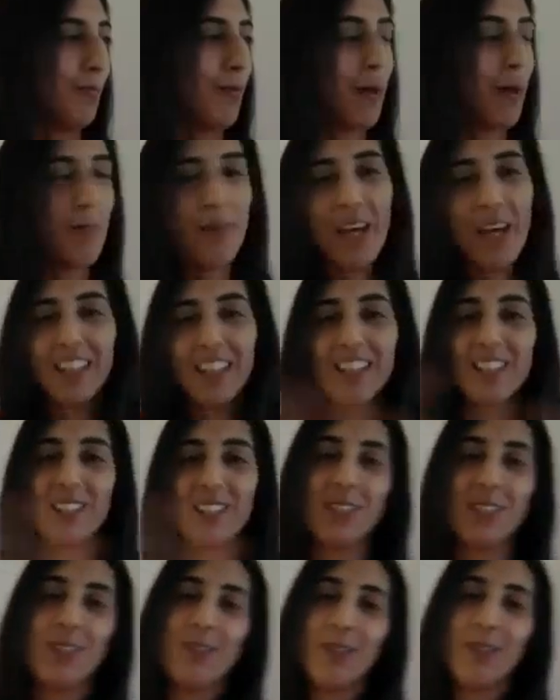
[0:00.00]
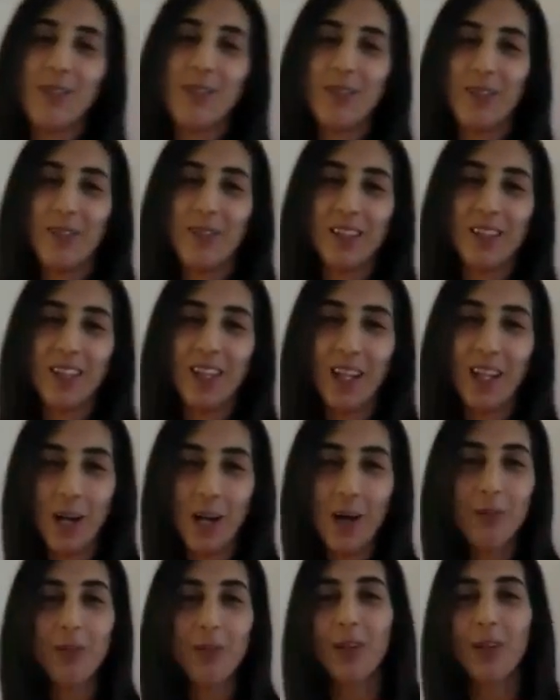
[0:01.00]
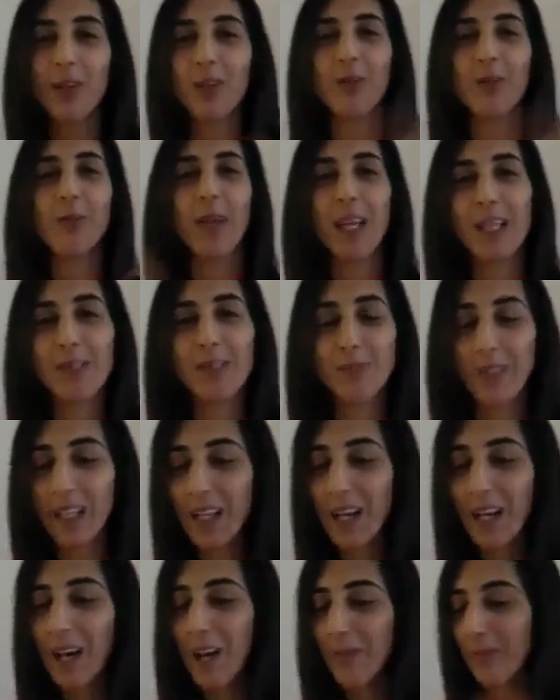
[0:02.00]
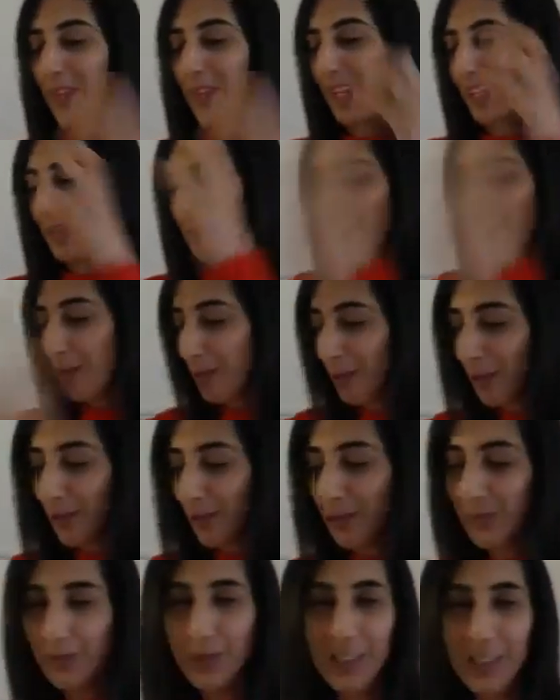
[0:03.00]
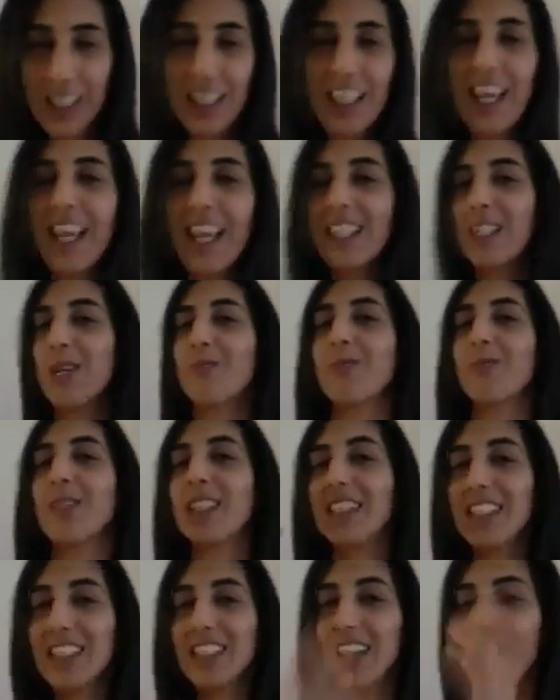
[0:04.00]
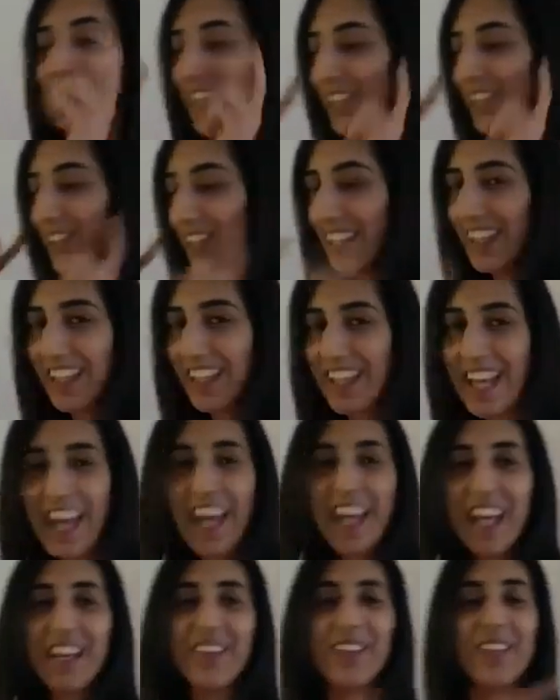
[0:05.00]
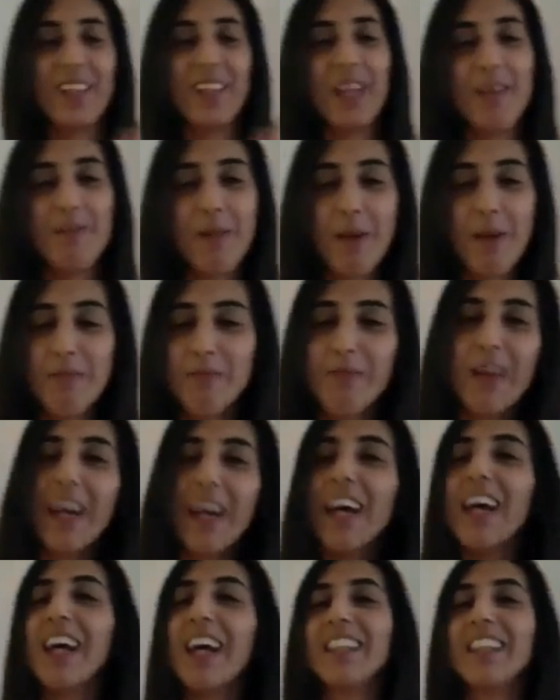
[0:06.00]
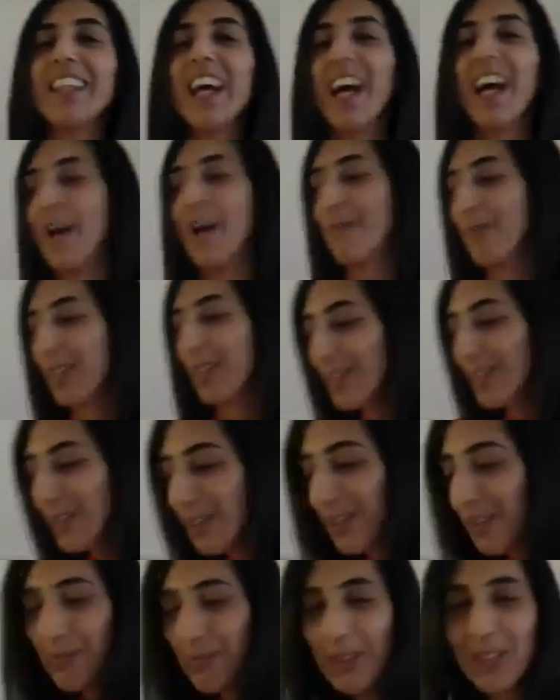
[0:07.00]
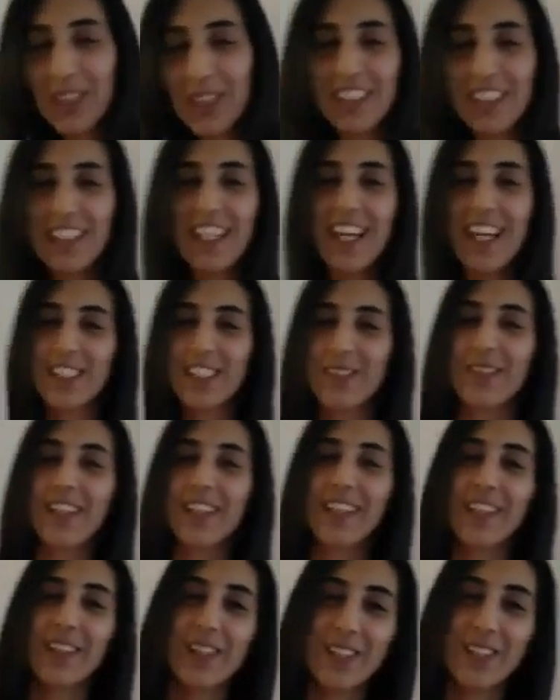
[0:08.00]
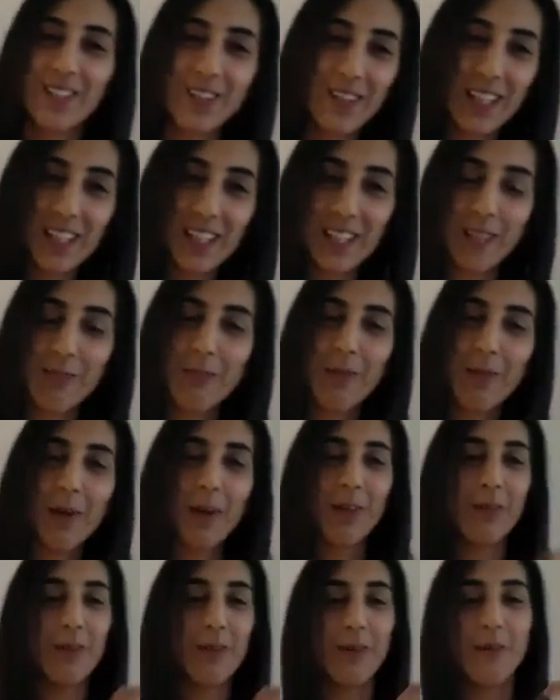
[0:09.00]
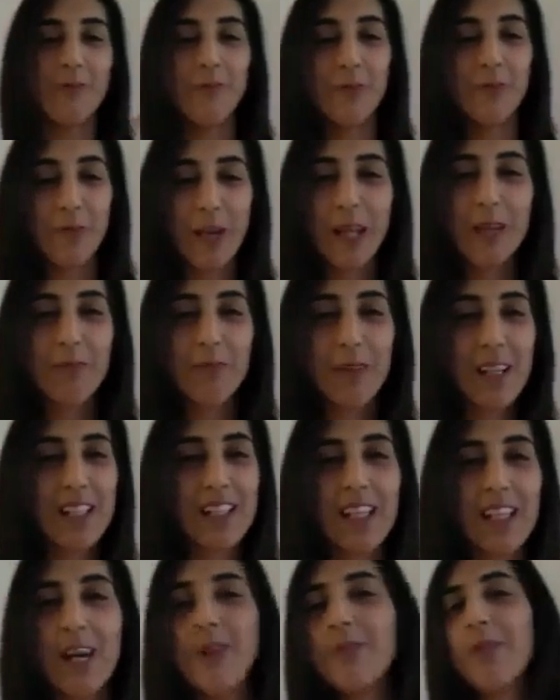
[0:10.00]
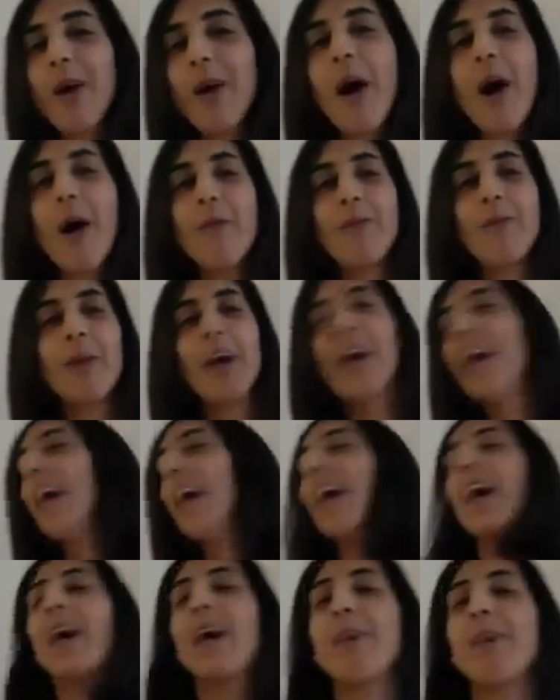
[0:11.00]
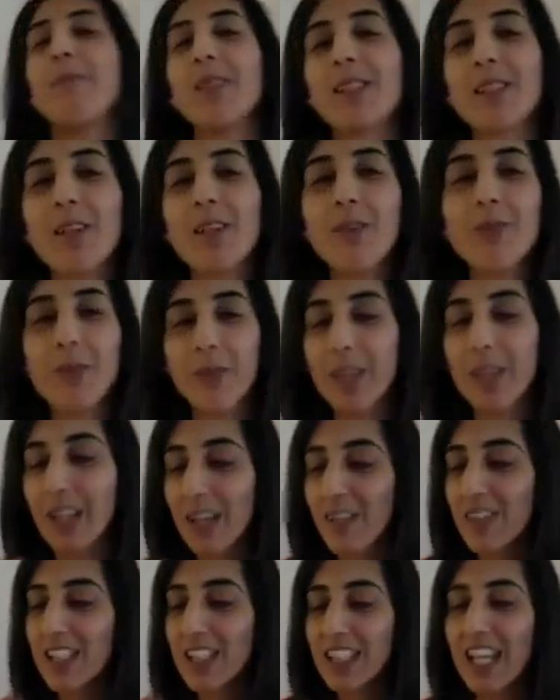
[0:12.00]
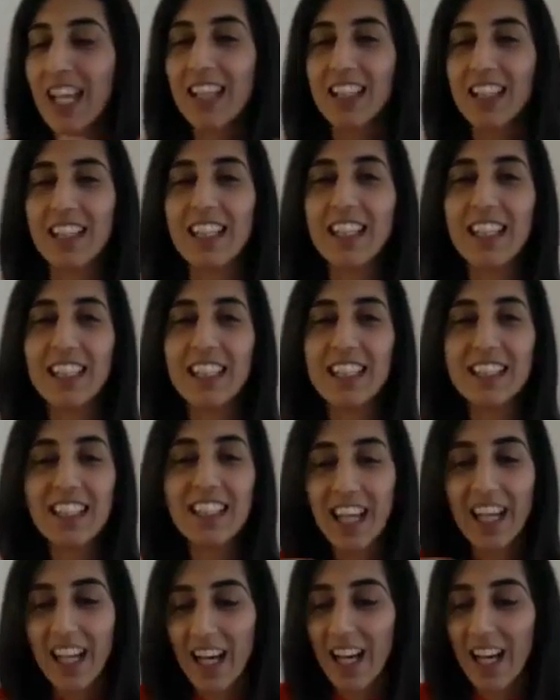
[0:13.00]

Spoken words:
my bed to the alarm clock wakes me up. There's my bottle of water there, so I'm ready to hydrate there, not near my bed. My toothbrush is there, so I can go straight to the bathroom, wake myself up, and so forth. And I've set these